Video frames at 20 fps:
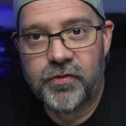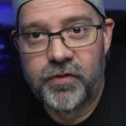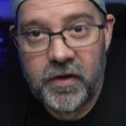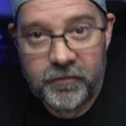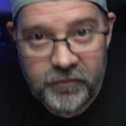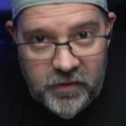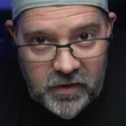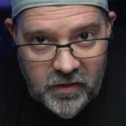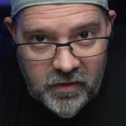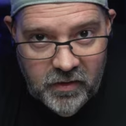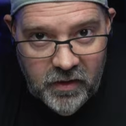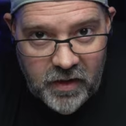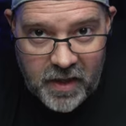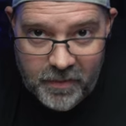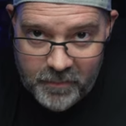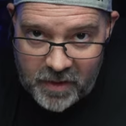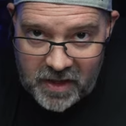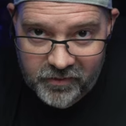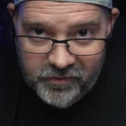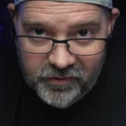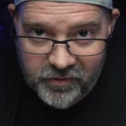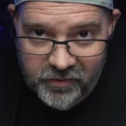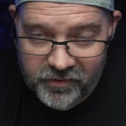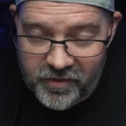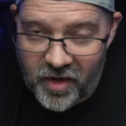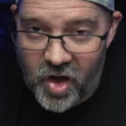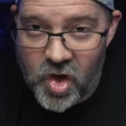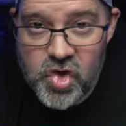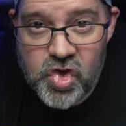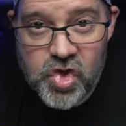50MXs
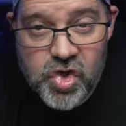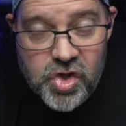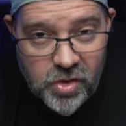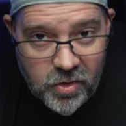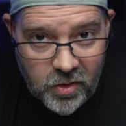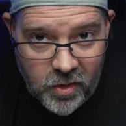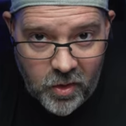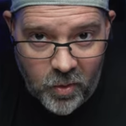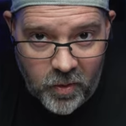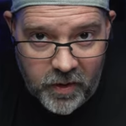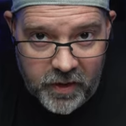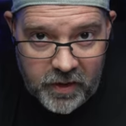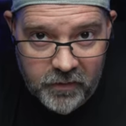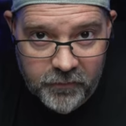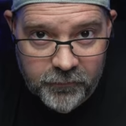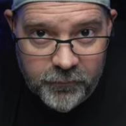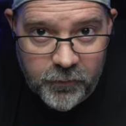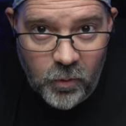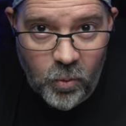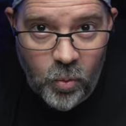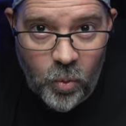are still going for